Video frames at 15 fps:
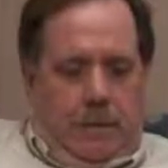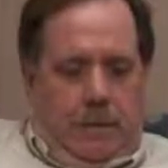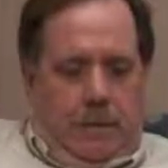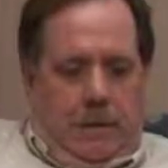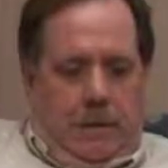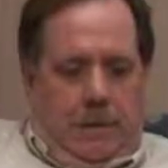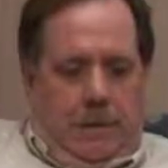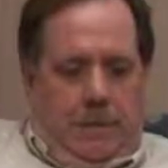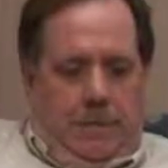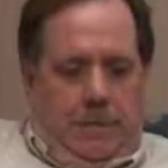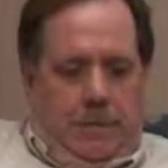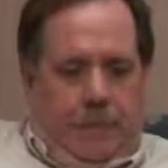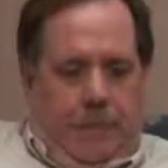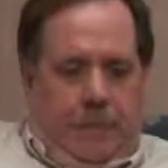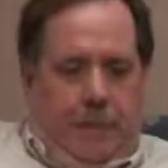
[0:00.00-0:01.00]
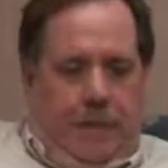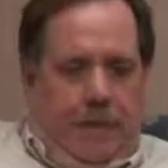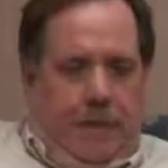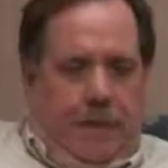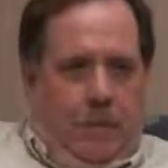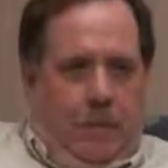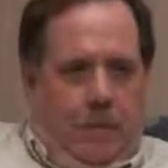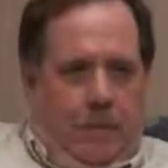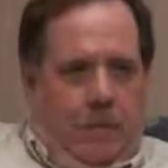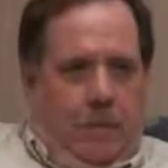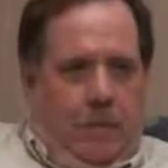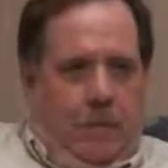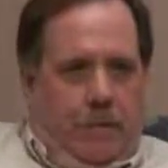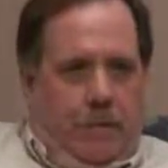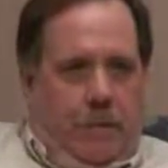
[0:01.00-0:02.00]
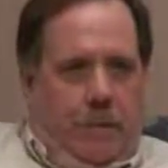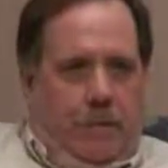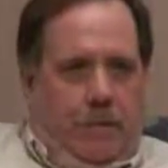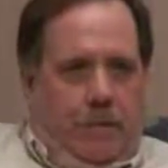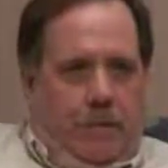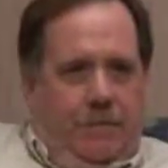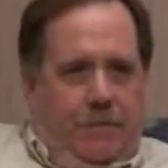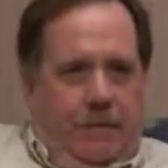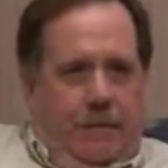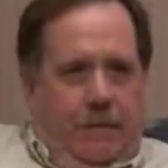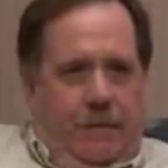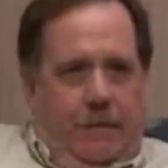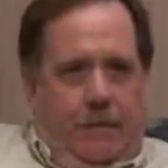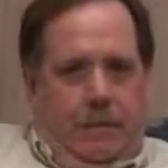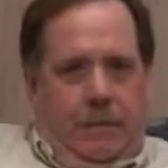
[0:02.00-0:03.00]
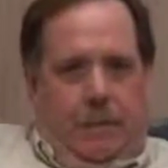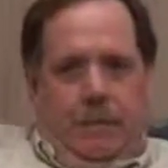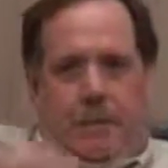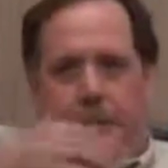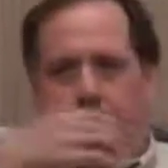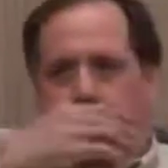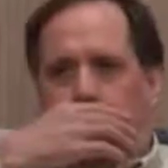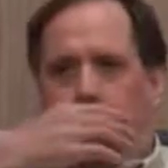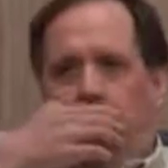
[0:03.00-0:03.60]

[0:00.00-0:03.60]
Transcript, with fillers: Uh, I found working with grants that um,